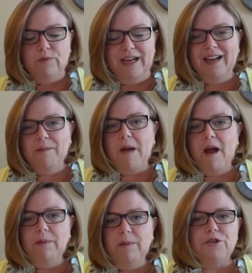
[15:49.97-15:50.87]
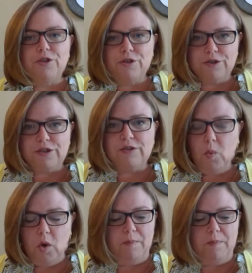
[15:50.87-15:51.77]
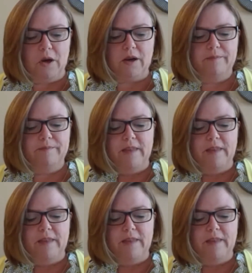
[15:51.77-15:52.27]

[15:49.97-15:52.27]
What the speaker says: reading publisher's workbook,